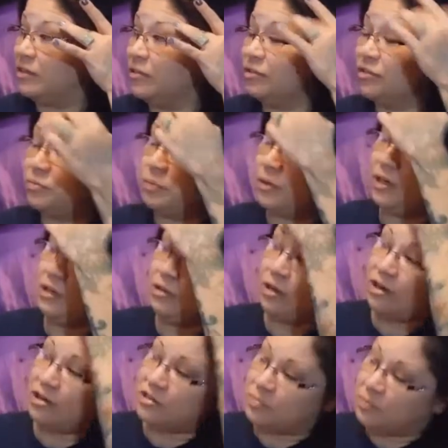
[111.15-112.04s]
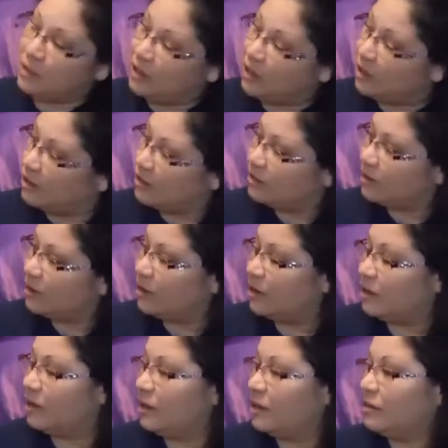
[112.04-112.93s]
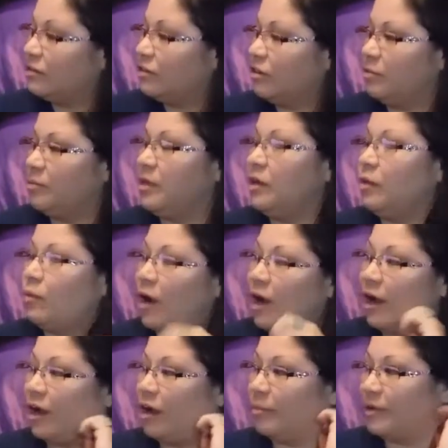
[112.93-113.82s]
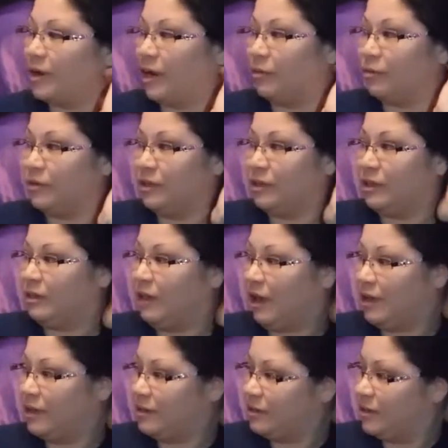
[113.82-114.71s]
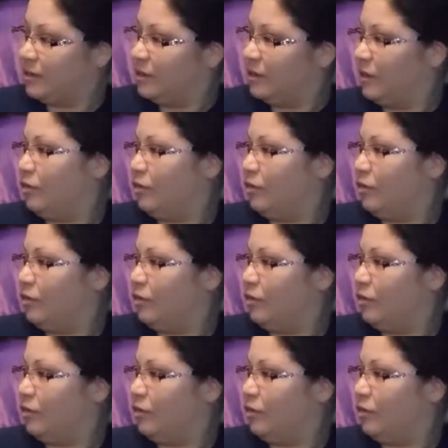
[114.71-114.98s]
And it was a pretty large piece. And it took me a while, but I really liked it.